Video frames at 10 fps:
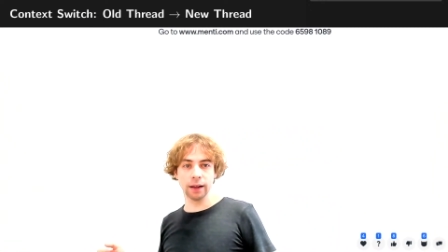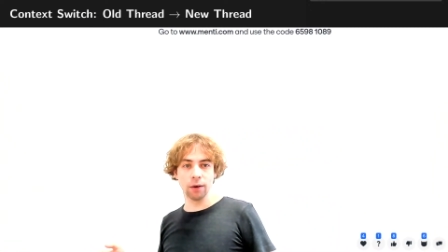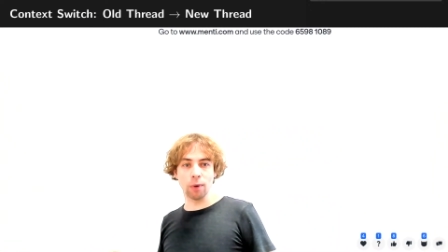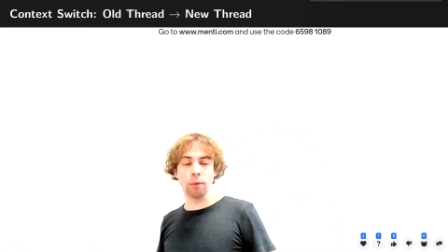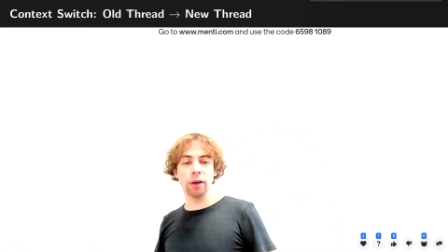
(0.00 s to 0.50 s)

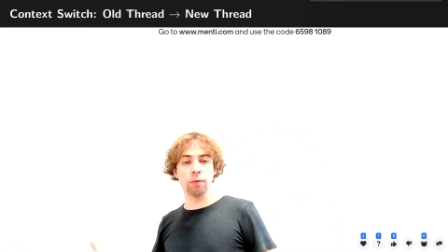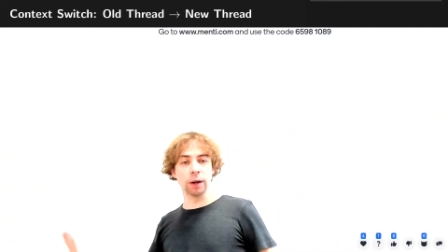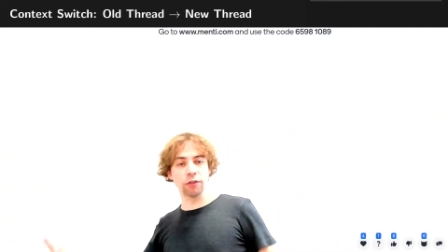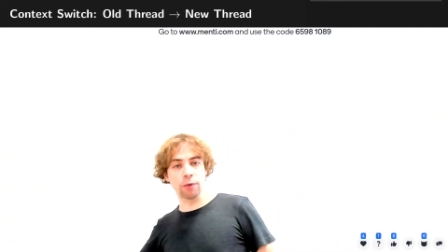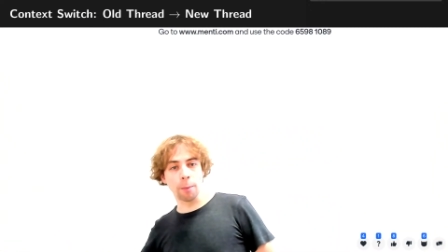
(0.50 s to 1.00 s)
When we
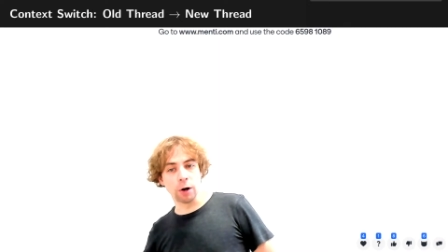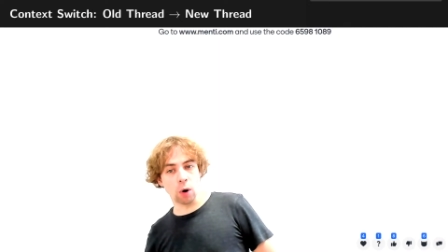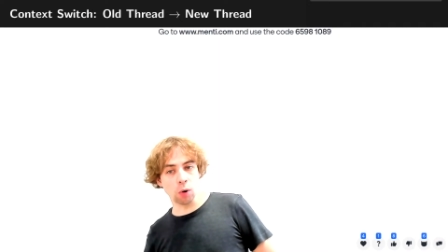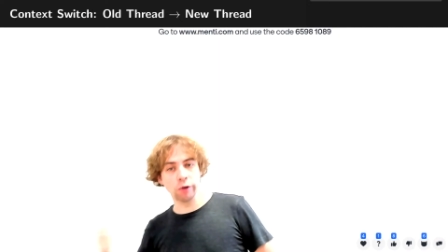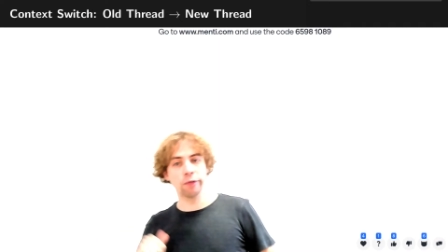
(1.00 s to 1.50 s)
switch from an
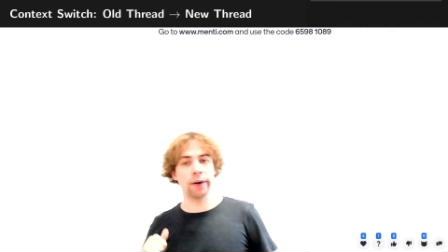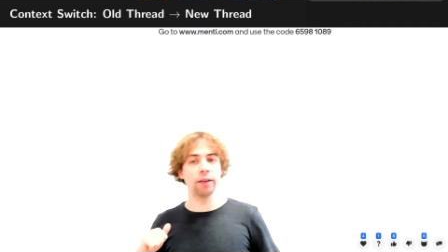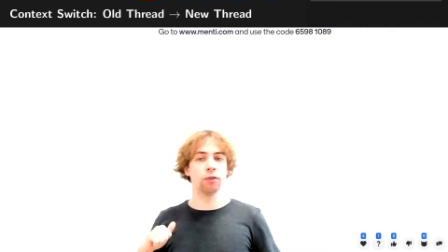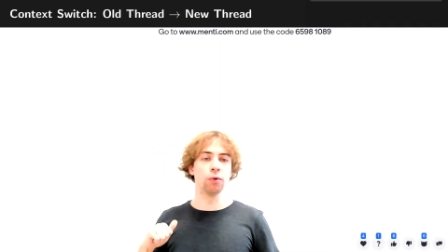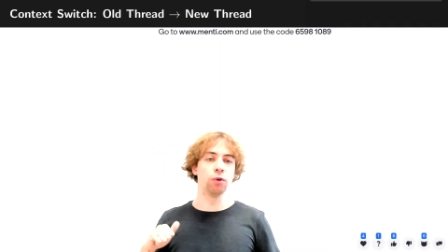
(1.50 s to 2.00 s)
old
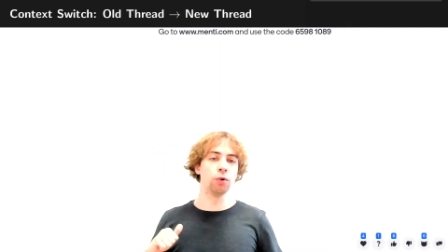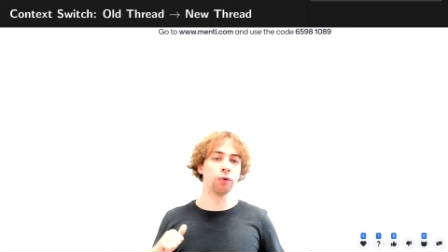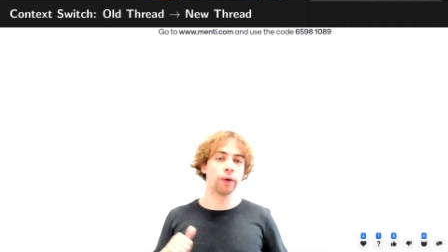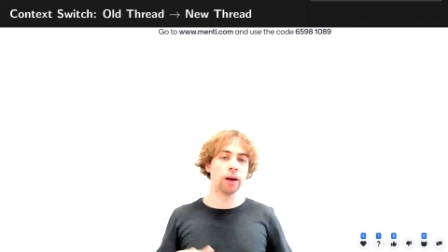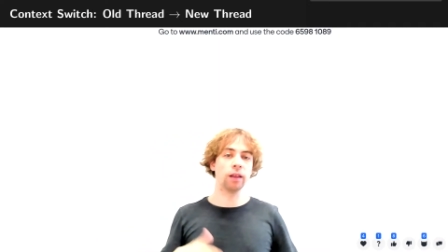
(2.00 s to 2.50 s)
thread to a new
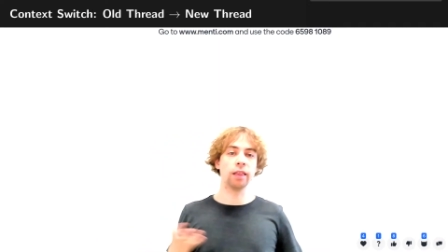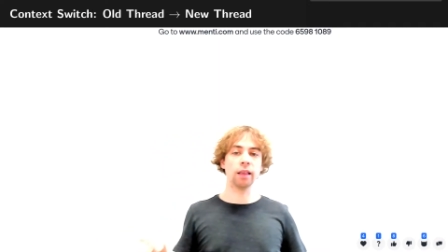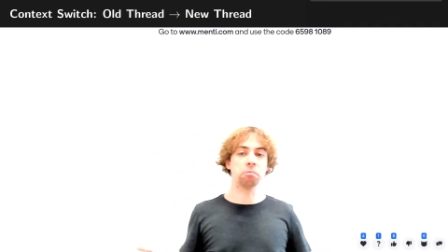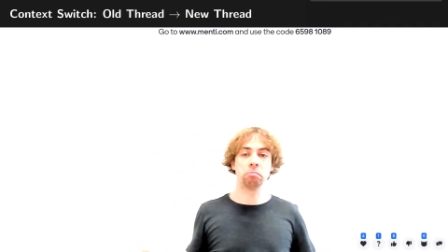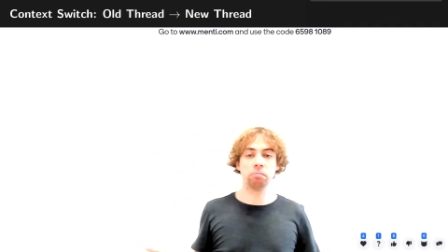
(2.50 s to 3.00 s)
thread, it's
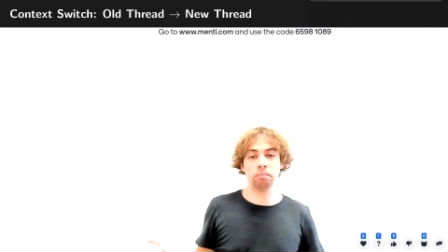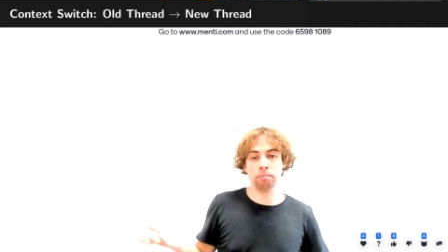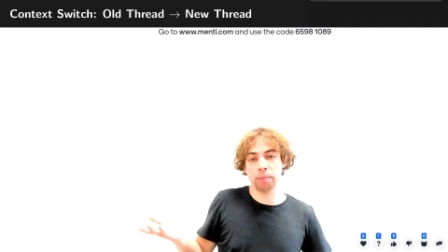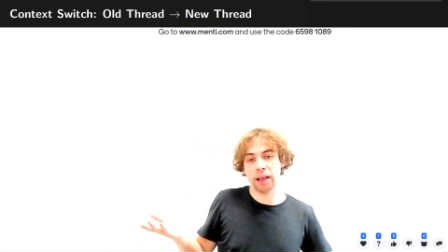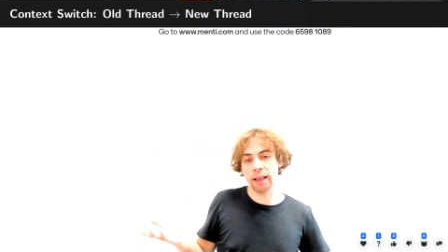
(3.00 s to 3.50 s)

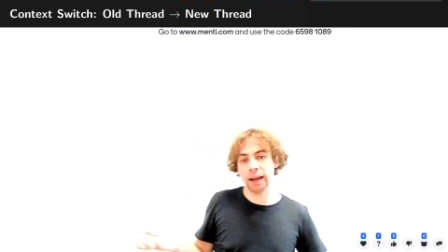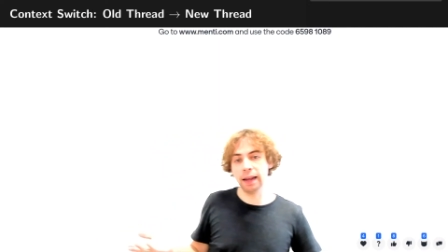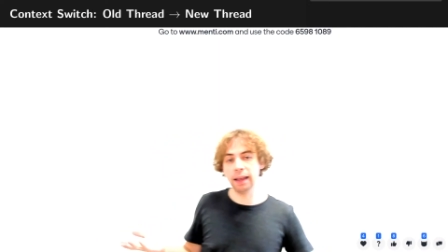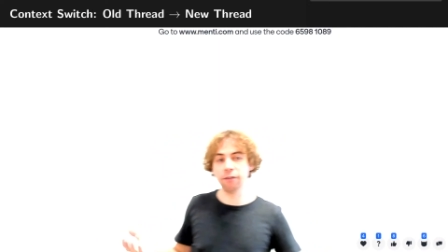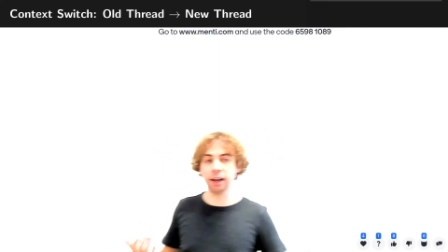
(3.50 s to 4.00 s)
basically
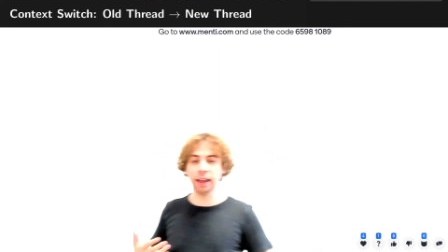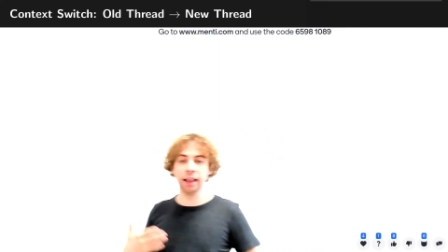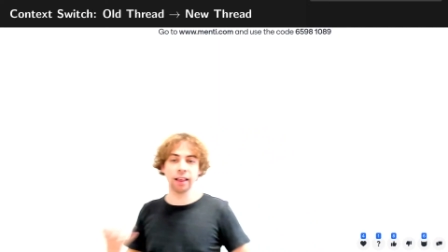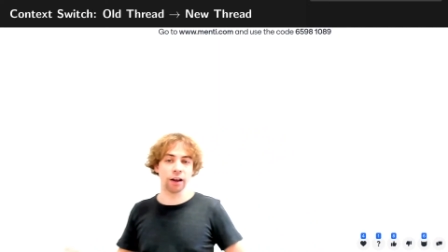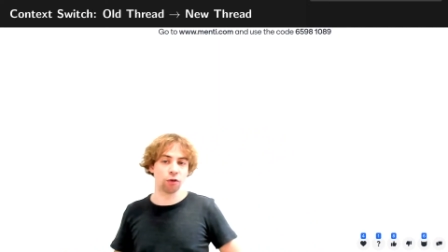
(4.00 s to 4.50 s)
even
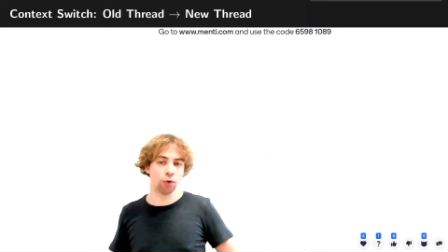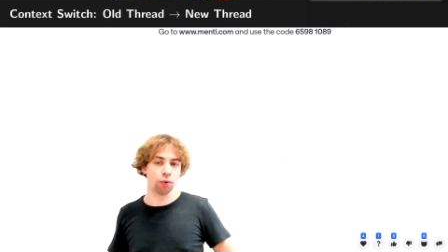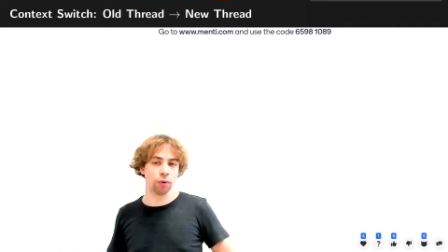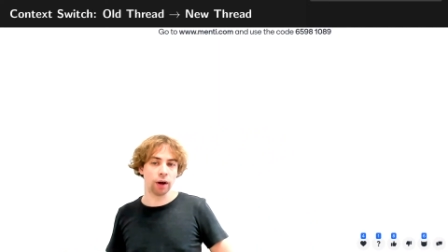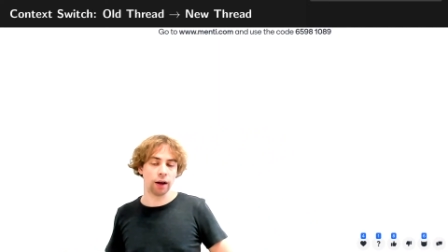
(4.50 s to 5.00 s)
easier
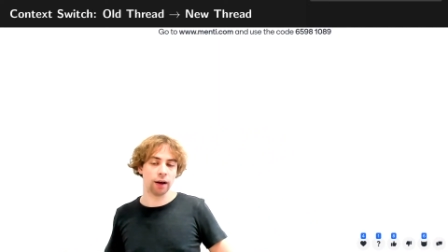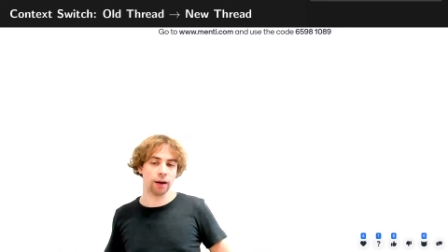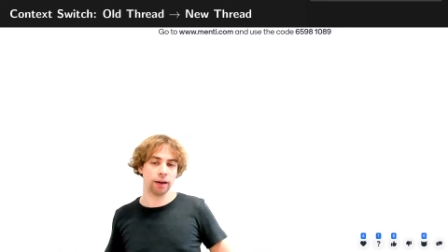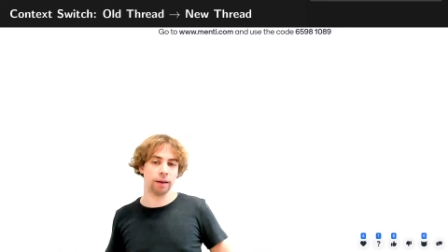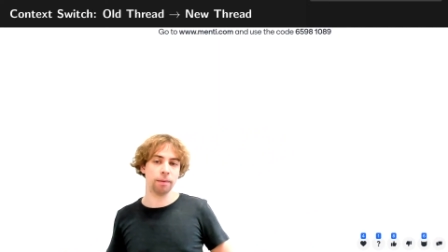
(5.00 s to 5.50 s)
to
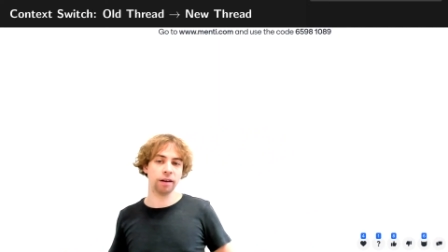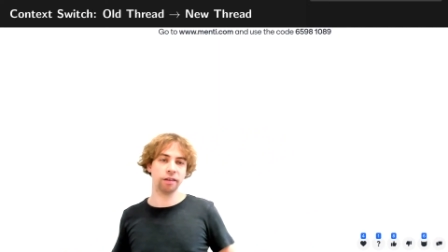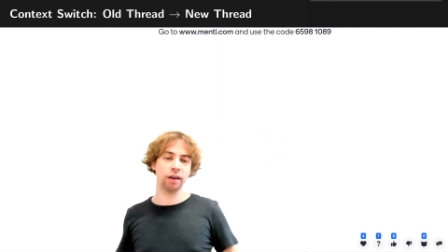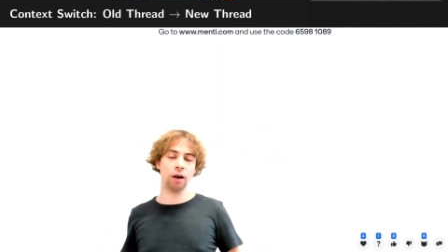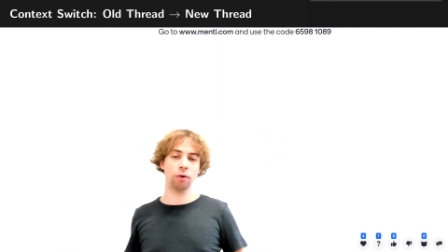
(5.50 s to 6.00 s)

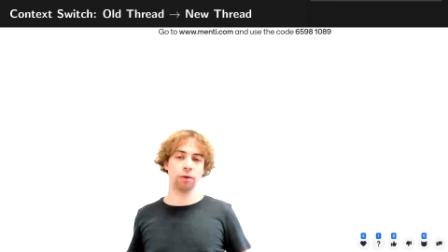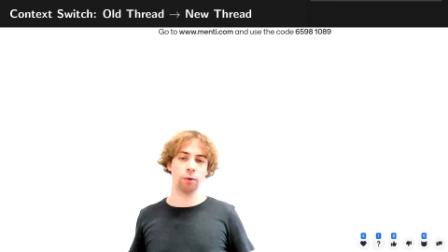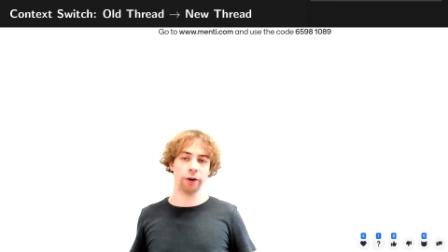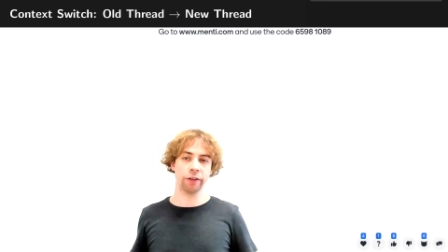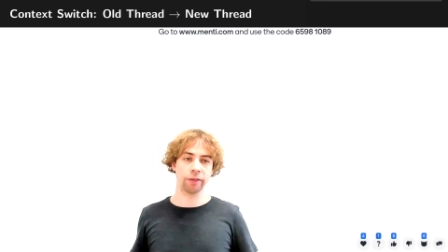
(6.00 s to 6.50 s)
imagine how it
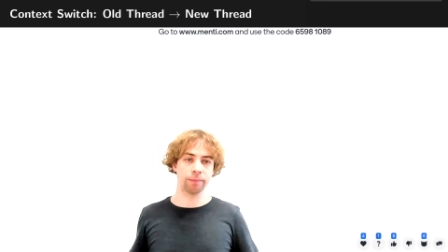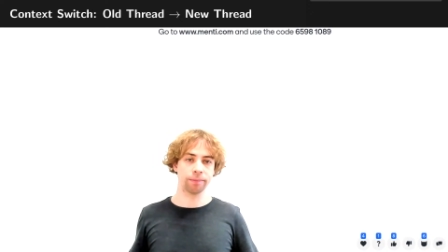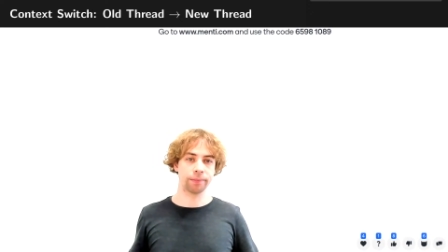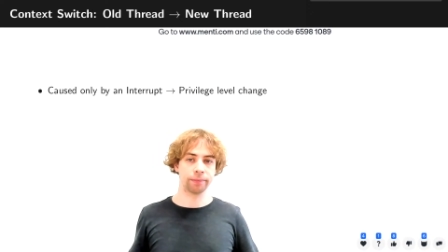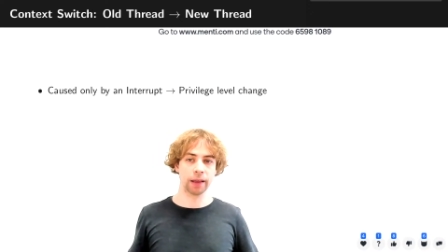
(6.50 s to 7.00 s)
works.
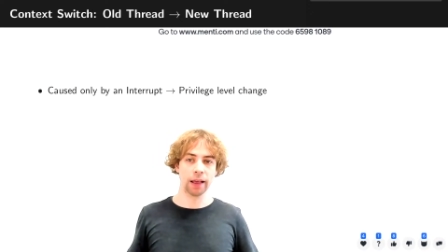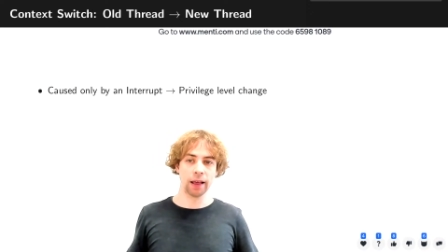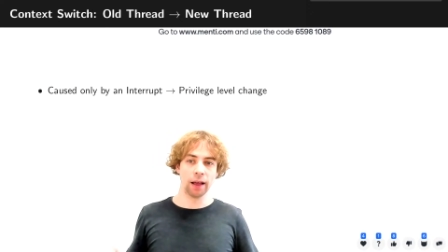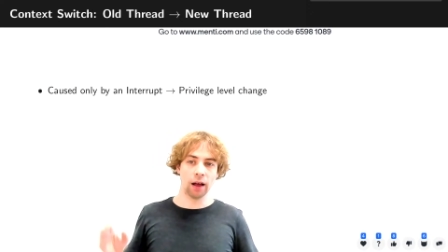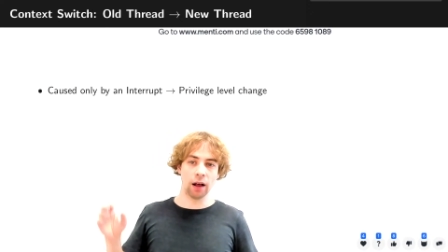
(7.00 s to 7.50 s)

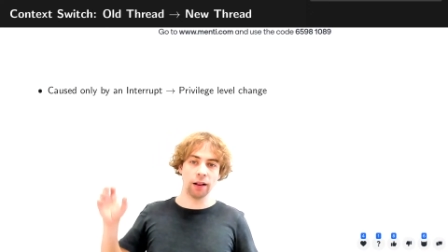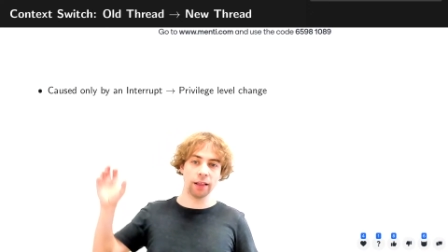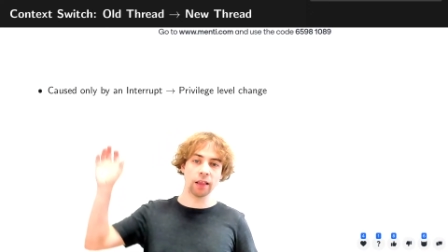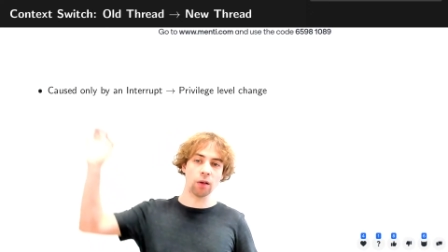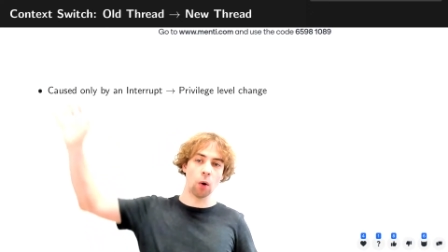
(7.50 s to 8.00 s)

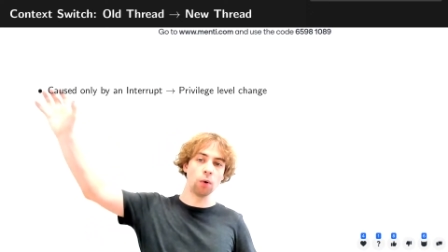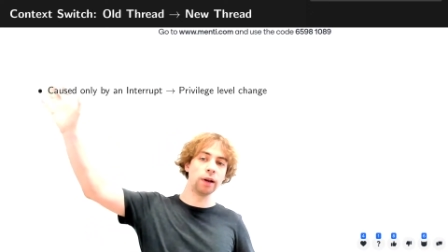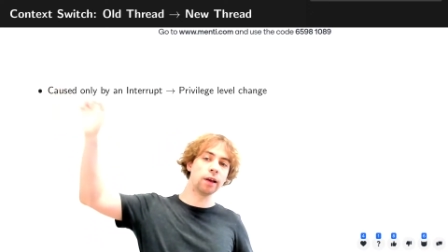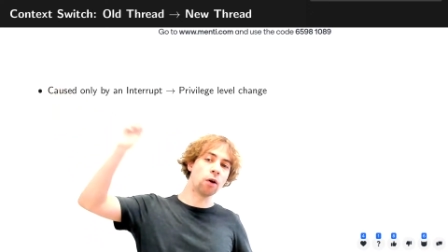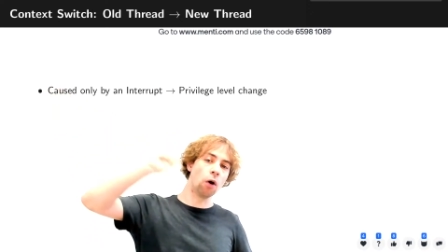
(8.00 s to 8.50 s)
This is
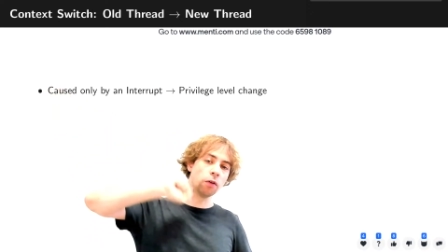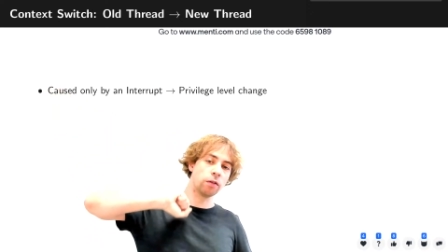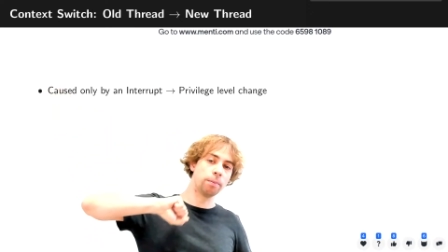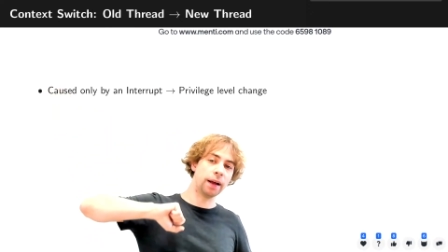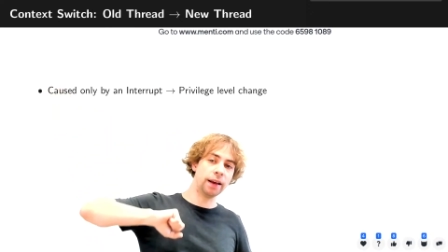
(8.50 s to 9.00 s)
only
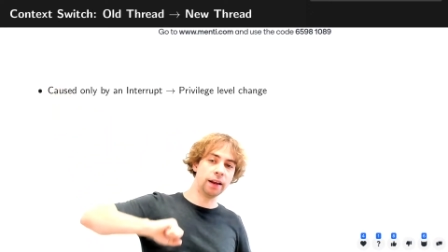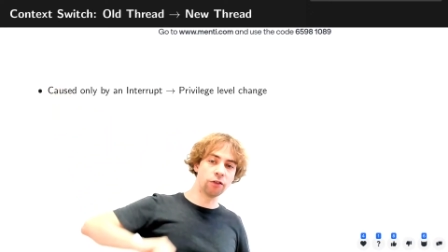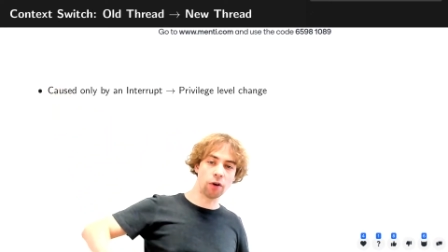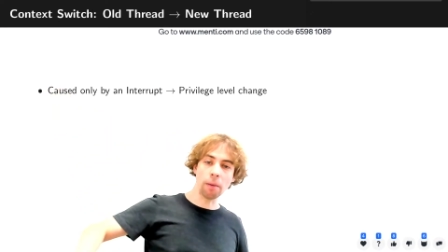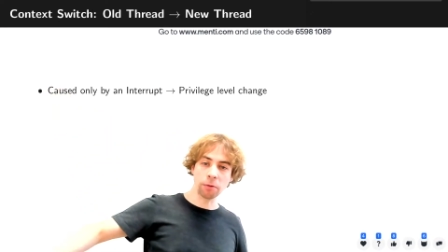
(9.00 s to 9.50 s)
caused by an
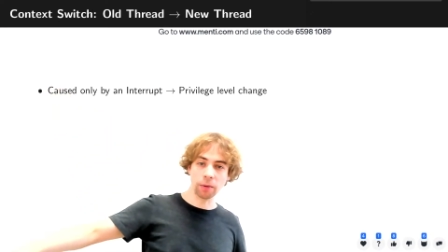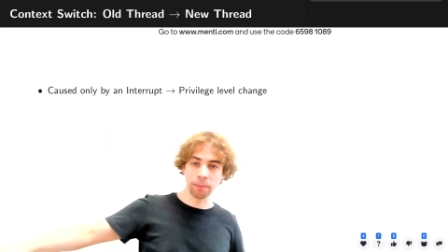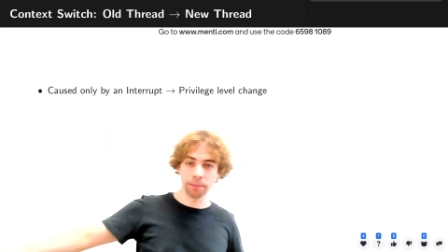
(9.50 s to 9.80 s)
interrupt.